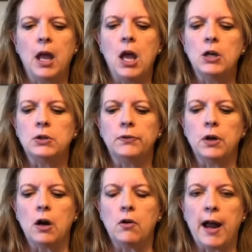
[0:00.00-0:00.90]
So for
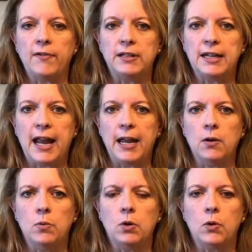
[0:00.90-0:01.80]
our craft today,
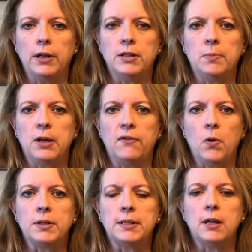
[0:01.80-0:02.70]
we're going to be
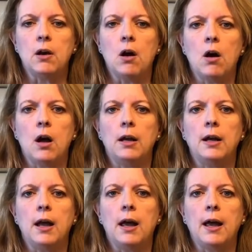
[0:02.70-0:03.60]
focusing on
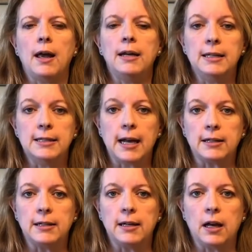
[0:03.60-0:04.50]
an
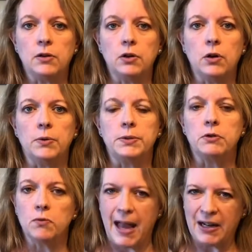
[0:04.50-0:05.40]
insect that undergoes a
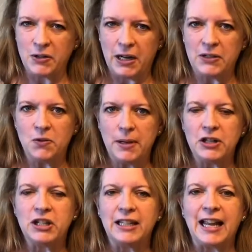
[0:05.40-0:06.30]
dramatic
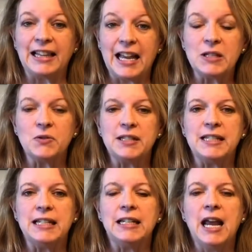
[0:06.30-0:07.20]
transformation like Lazarus
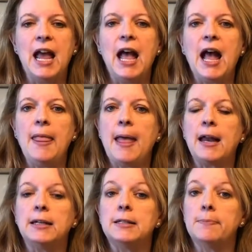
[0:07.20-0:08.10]
did, and
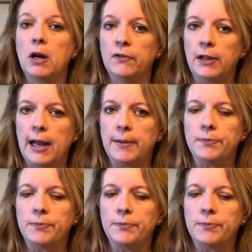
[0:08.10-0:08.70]
that is a butterfly.